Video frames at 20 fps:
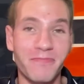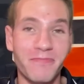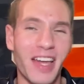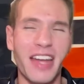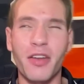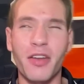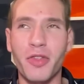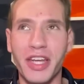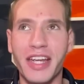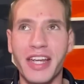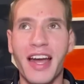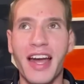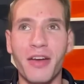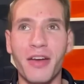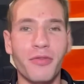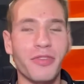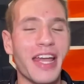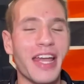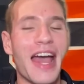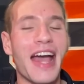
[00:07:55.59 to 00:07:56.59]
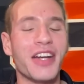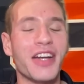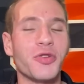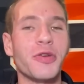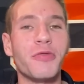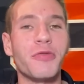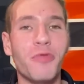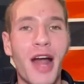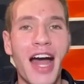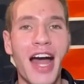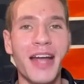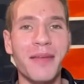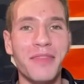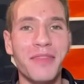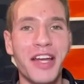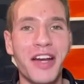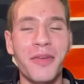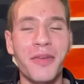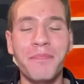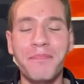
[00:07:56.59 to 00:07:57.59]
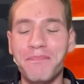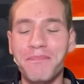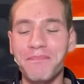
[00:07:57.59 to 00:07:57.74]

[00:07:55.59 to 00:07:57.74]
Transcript: I know they actually rhyme there.